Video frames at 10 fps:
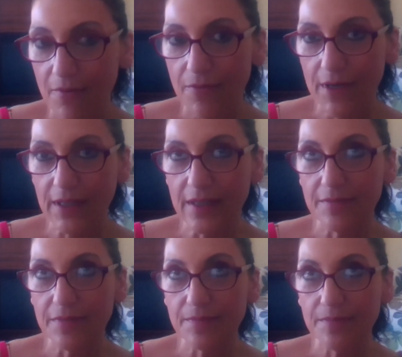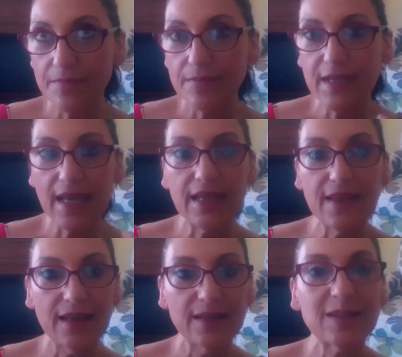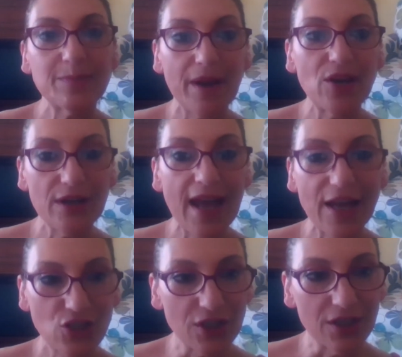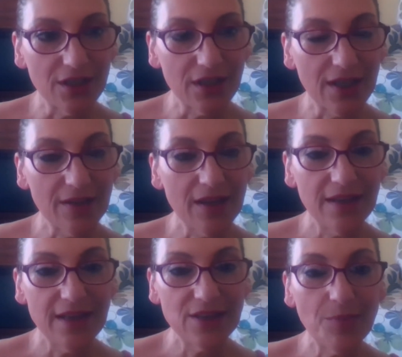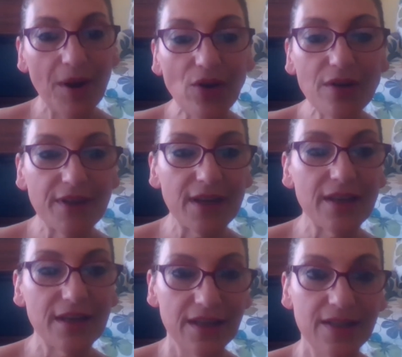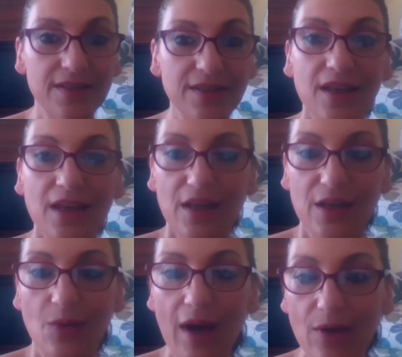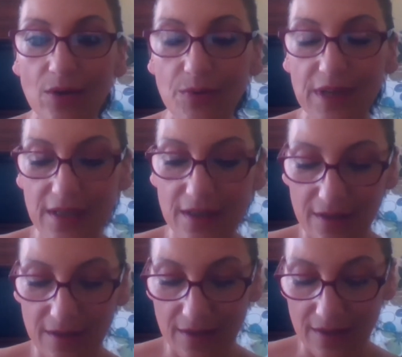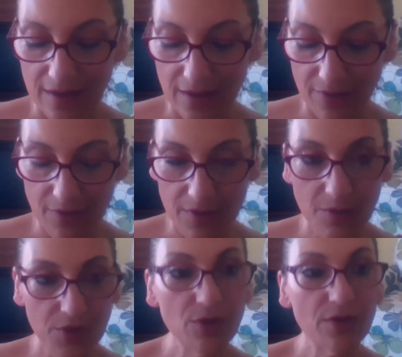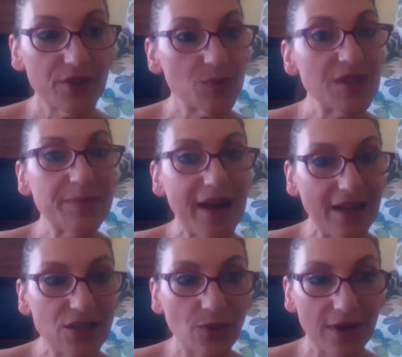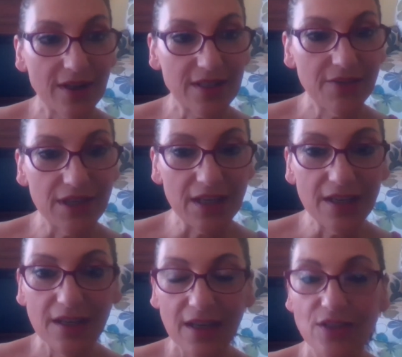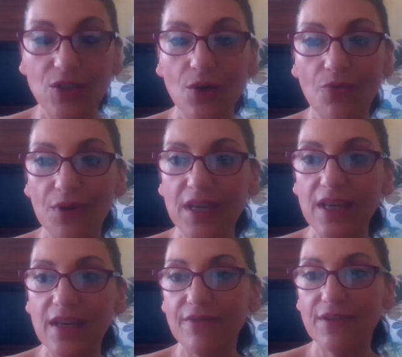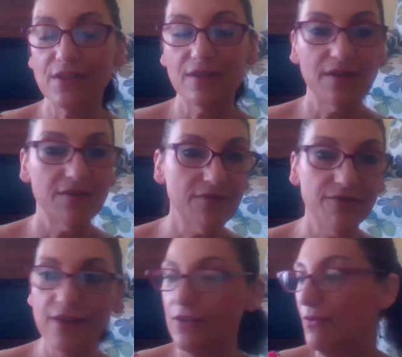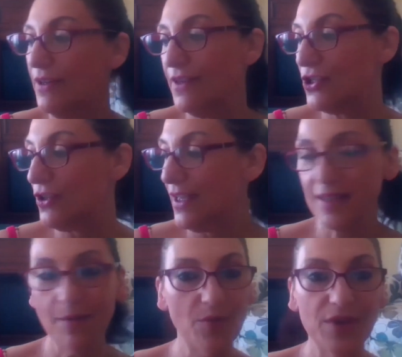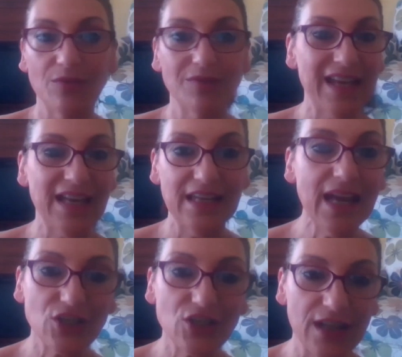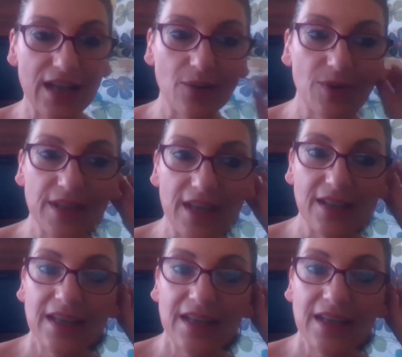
really taking that inspired action. And so part of it is, how do we, the universe responds to our activity. And so if we have this, we visualize something, we don't take any action on it, well then